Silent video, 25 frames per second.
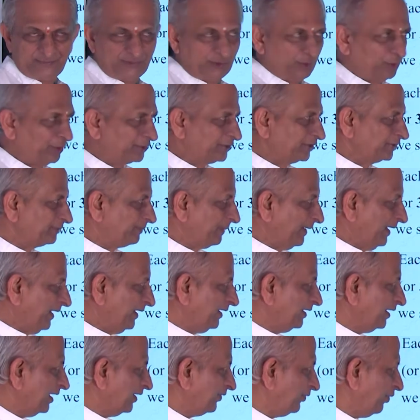Note the
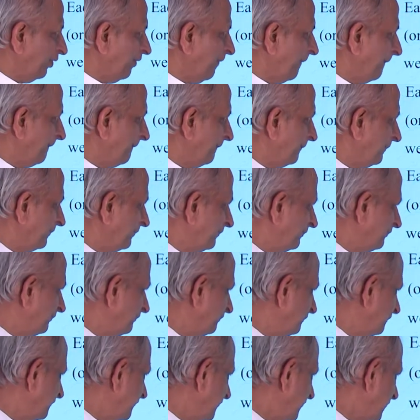spelling also.
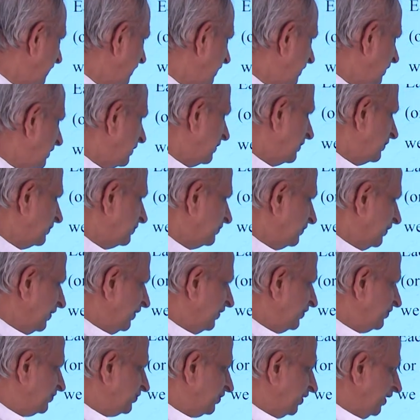
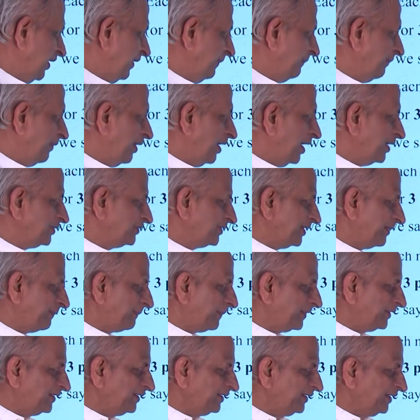These 3 bonds are
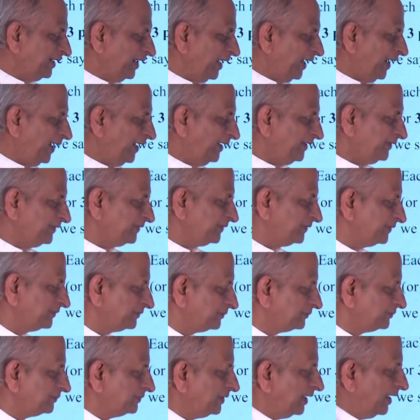represented as
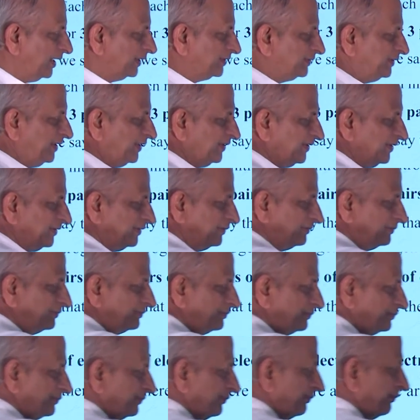like this.
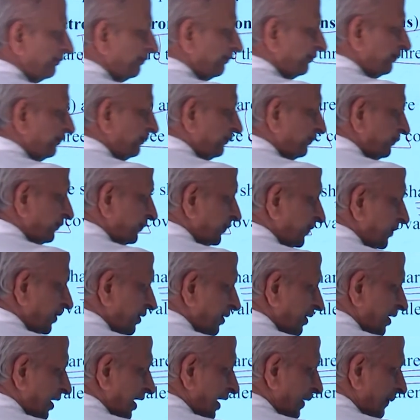
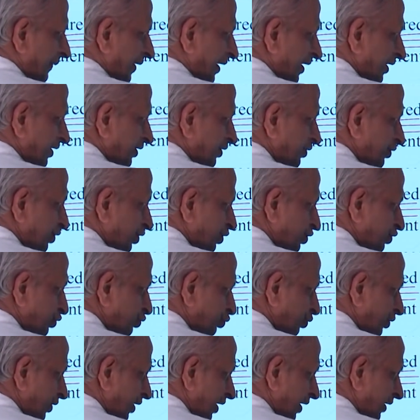And what are these
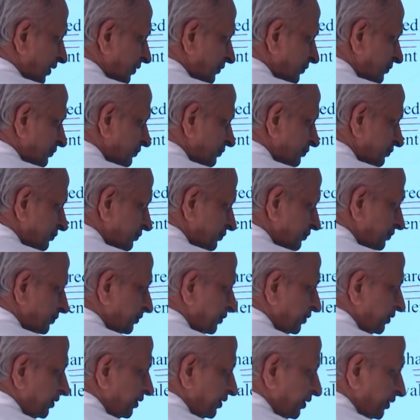2 here?
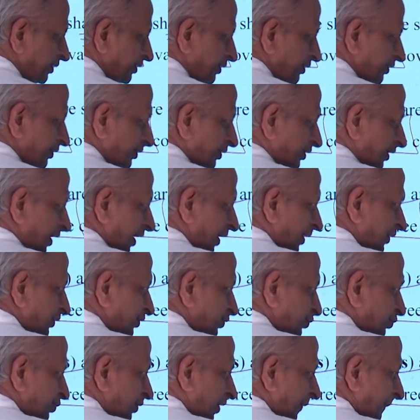These
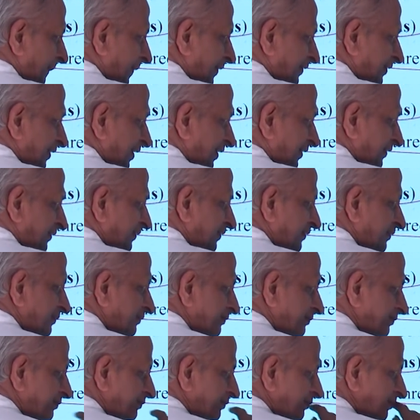2 represents
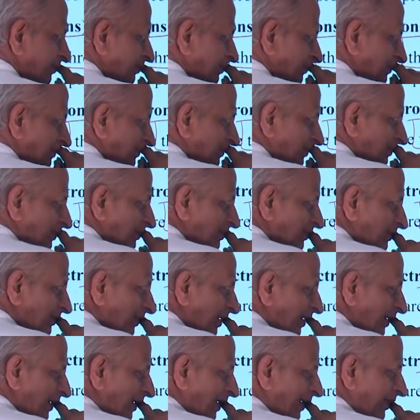
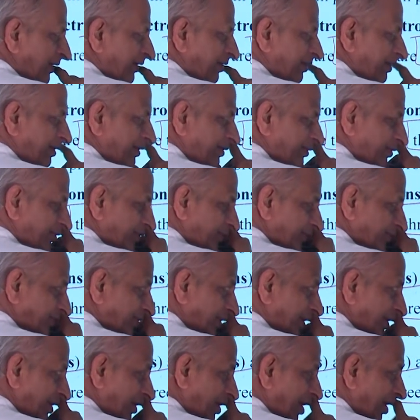the electrons which
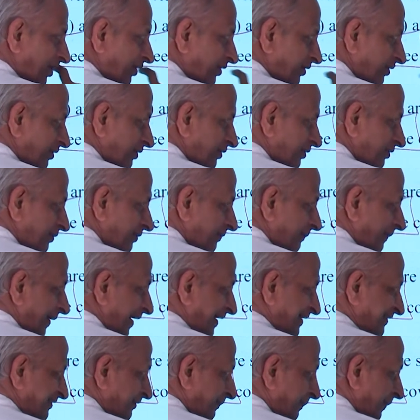are not
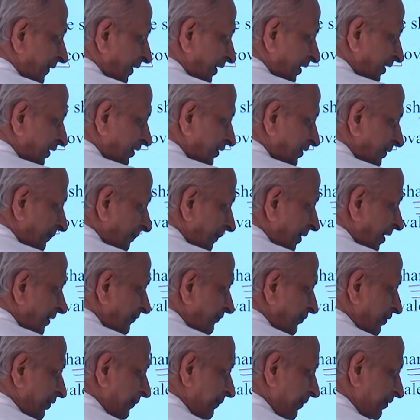participating in the
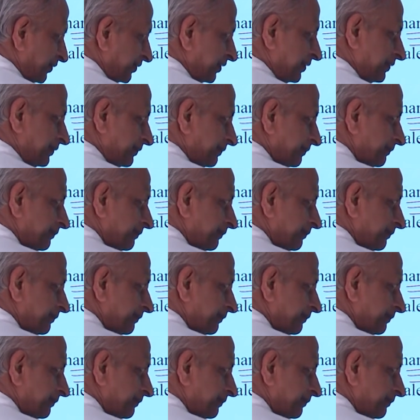bond formation.